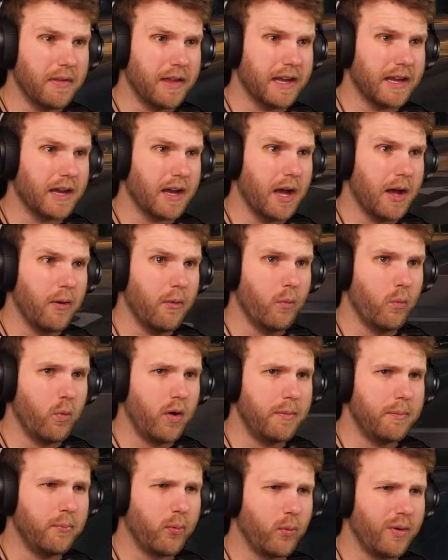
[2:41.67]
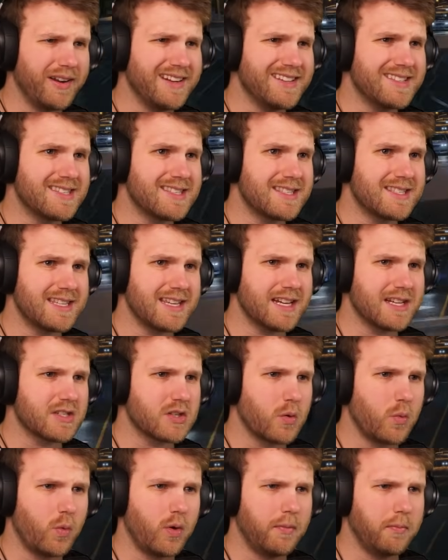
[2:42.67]
like $1.6
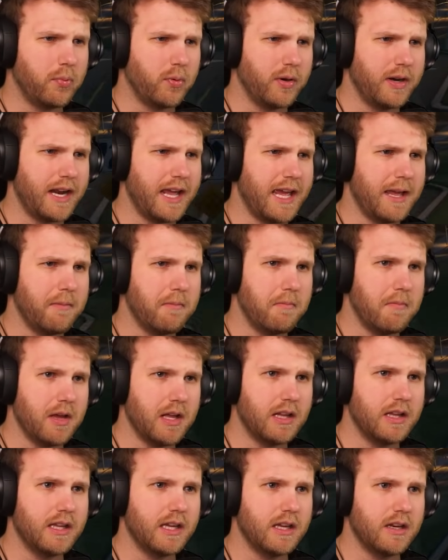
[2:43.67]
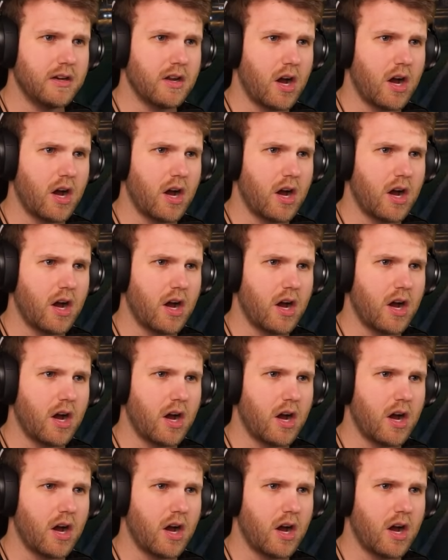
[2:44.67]
or $1.8 million.